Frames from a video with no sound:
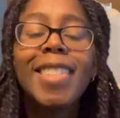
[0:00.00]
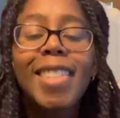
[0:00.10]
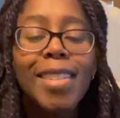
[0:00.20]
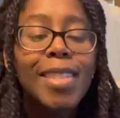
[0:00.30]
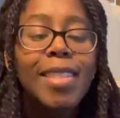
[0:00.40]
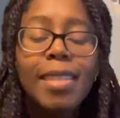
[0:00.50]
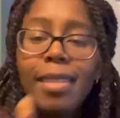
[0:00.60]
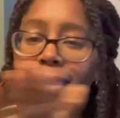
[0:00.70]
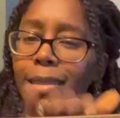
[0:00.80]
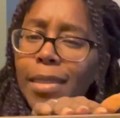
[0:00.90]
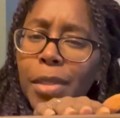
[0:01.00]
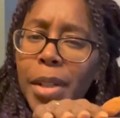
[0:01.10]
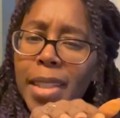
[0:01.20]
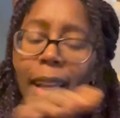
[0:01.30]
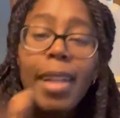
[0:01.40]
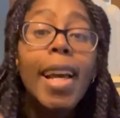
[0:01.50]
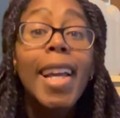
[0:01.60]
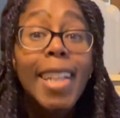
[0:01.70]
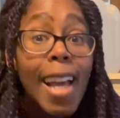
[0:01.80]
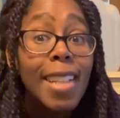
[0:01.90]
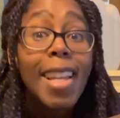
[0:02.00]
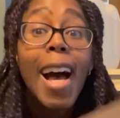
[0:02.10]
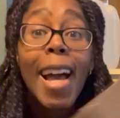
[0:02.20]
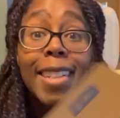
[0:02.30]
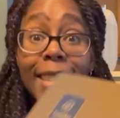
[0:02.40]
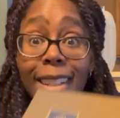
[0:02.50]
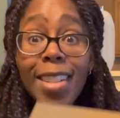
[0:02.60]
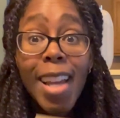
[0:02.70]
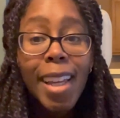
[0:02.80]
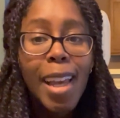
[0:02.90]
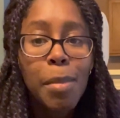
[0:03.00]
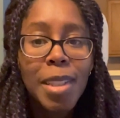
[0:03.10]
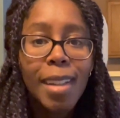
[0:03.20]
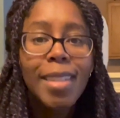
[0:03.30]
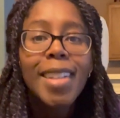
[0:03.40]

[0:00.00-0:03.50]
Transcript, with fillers: So very sad. And yes, I did check Amazon